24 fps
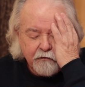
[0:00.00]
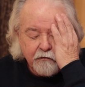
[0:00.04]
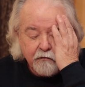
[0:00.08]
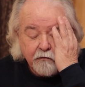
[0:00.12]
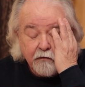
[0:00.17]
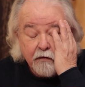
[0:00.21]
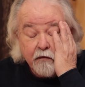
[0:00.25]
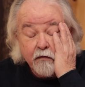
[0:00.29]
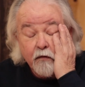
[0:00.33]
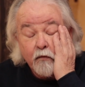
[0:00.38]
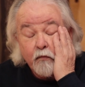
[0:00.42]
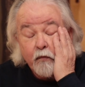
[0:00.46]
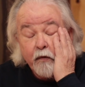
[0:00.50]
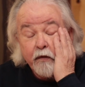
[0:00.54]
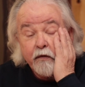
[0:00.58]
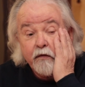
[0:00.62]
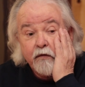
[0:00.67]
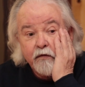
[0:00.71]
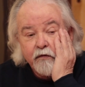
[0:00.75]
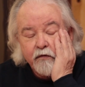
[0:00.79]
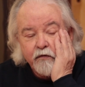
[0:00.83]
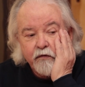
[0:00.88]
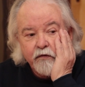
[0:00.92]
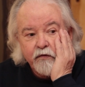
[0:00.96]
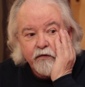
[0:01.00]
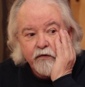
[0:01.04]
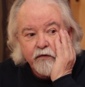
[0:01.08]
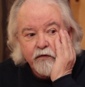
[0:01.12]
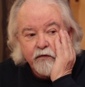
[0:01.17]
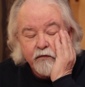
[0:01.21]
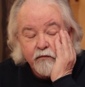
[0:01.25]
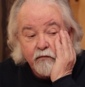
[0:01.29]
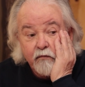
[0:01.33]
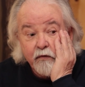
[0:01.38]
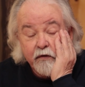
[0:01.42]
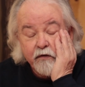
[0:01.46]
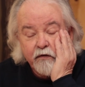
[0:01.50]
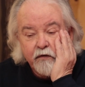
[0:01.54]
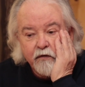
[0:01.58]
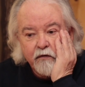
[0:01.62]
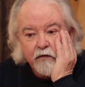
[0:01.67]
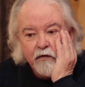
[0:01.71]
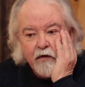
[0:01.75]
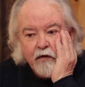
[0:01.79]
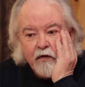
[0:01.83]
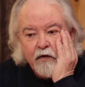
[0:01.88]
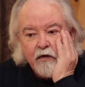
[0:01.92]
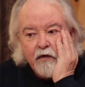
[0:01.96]
in the winter, this
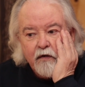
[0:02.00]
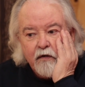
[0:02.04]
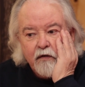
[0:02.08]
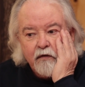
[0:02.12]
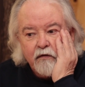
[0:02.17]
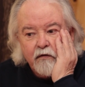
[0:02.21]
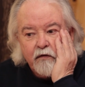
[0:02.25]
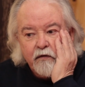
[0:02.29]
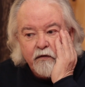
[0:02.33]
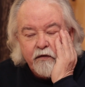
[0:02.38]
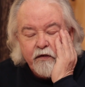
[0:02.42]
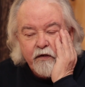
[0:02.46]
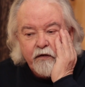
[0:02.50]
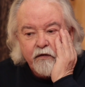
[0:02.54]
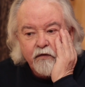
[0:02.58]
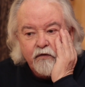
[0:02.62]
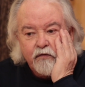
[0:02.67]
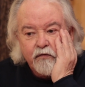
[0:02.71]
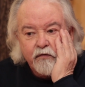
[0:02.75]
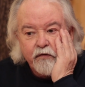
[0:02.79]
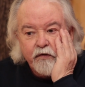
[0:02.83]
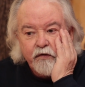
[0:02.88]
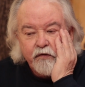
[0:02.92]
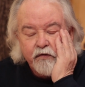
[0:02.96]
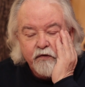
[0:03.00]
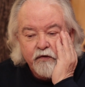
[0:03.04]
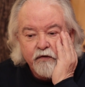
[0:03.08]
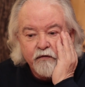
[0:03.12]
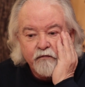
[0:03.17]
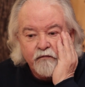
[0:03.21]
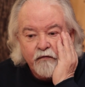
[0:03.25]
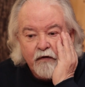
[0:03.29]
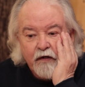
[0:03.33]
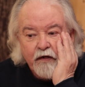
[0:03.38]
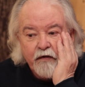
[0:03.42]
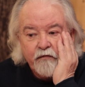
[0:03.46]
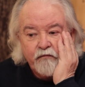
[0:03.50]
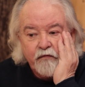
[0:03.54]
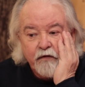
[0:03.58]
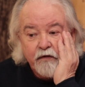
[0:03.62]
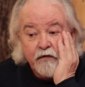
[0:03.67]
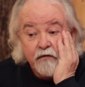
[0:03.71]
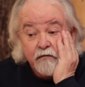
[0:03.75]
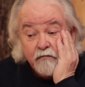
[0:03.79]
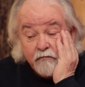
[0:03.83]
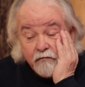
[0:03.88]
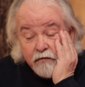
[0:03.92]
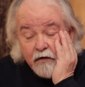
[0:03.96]
winter, looking at trees
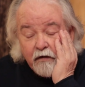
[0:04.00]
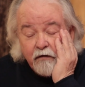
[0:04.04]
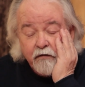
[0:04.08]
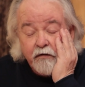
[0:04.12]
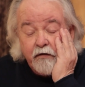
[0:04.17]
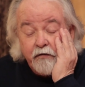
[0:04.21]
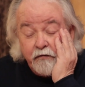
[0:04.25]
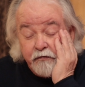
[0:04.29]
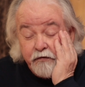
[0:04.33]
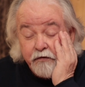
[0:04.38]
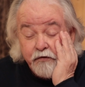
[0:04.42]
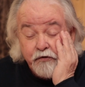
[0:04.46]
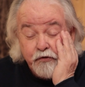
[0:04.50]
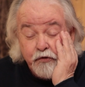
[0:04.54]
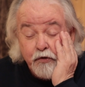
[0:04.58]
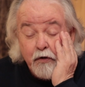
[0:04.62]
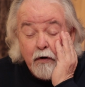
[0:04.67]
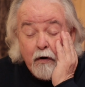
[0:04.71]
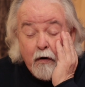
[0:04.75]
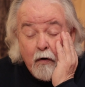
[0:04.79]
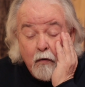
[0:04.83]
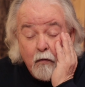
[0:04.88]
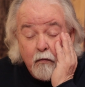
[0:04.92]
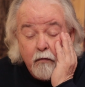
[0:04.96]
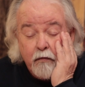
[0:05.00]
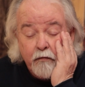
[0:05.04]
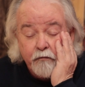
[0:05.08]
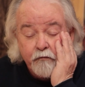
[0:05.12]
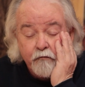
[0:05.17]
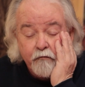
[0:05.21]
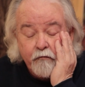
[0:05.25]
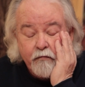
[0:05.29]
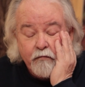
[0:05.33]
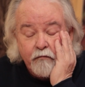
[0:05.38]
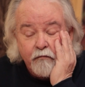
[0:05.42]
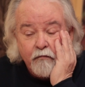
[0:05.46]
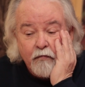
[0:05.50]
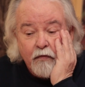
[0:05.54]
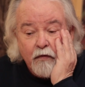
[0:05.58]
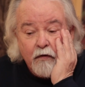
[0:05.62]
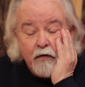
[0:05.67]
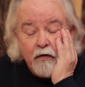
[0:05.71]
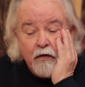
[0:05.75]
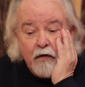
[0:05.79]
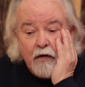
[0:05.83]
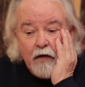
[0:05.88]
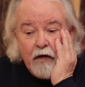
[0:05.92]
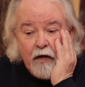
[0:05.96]
surviving under the snow
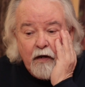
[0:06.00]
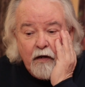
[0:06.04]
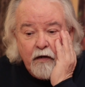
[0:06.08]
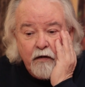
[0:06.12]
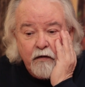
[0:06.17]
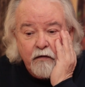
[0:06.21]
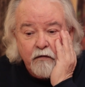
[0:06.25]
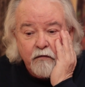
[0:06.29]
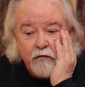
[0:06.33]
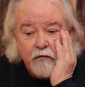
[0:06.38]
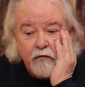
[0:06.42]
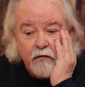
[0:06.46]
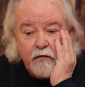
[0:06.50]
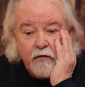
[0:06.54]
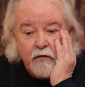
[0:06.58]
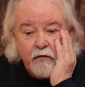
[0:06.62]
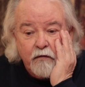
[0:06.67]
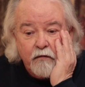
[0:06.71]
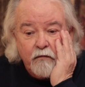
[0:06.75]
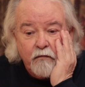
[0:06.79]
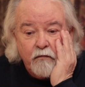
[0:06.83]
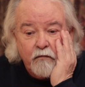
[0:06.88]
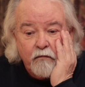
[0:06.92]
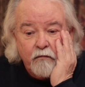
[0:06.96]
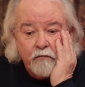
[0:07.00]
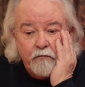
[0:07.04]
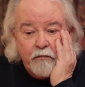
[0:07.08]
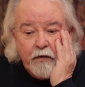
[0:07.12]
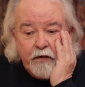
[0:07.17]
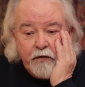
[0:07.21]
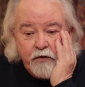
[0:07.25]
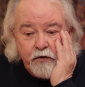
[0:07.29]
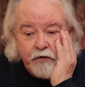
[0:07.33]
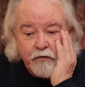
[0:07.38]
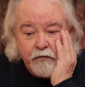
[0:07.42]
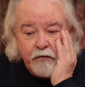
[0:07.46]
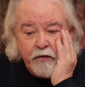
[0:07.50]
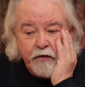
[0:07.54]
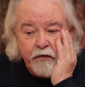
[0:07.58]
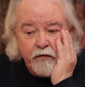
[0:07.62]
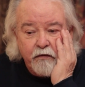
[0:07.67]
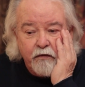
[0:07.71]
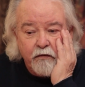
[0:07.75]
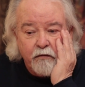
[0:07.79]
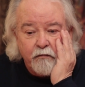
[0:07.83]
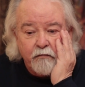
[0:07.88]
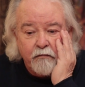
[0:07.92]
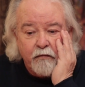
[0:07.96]
and
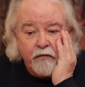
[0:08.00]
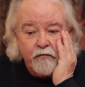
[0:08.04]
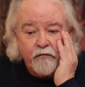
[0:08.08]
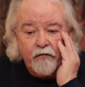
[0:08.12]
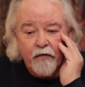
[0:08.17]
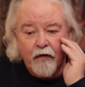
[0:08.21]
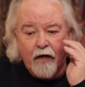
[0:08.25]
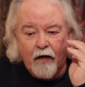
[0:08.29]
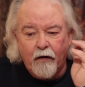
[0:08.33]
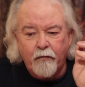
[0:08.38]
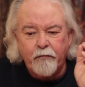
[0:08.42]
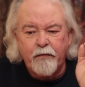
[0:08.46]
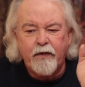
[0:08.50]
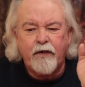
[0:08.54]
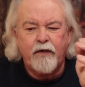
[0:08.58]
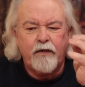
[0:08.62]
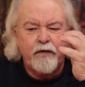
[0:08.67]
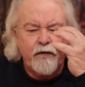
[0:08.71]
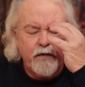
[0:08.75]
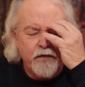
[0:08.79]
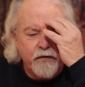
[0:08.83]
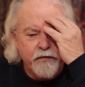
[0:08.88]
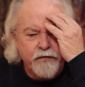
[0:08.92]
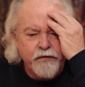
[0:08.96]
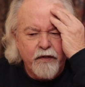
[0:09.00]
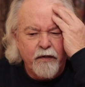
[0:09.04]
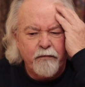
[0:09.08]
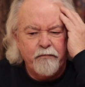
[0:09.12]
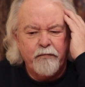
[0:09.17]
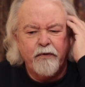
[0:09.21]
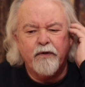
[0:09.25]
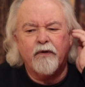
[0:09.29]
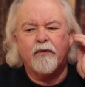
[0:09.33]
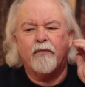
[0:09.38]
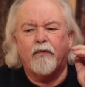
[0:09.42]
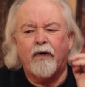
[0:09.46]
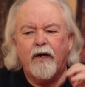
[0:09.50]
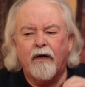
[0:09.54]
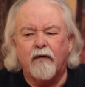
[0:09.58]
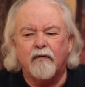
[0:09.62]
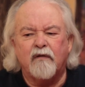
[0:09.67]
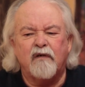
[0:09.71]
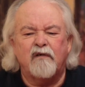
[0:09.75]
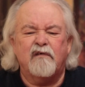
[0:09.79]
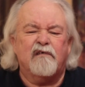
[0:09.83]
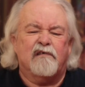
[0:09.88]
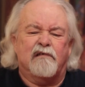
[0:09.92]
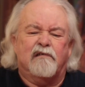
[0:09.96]
measuring them of how many years they've been
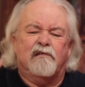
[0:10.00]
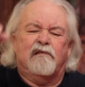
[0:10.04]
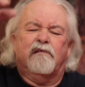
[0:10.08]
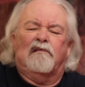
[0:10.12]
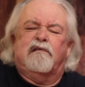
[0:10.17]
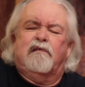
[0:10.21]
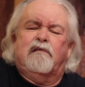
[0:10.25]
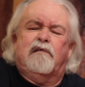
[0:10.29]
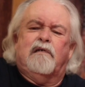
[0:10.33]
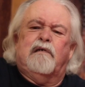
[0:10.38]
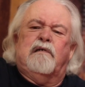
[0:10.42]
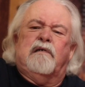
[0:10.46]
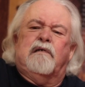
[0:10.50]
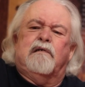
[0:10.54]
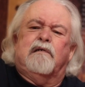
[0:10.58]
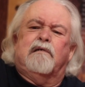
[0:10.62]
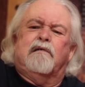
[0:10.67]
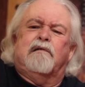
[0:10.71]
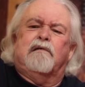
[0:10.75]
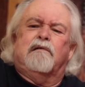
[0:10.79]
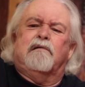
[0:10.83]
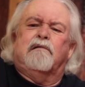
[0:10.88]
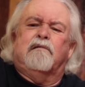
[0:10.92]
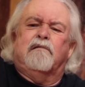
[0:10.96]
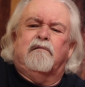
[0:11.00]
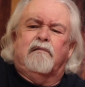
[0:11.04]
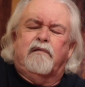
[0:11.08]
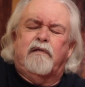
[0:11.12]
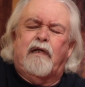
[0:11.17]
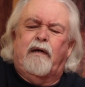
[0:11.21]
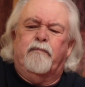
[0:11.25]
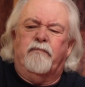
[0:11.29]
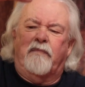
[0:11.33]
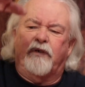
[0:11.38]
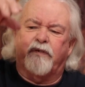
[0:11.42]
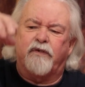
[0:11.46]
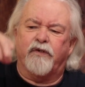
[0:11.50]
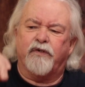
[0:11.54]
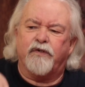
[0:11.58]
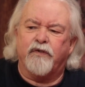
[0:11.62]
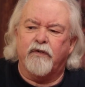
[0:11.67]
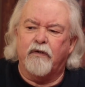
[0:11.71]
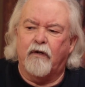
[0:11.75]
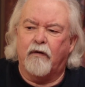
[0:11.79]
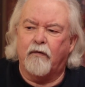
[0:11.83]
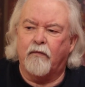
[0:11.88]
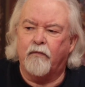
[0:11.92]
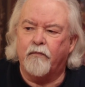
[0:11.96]
around. Now, you know, they're sitting under that much
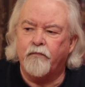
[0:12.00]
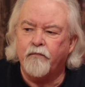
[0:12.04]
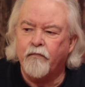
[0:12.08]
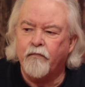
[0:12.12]
snow,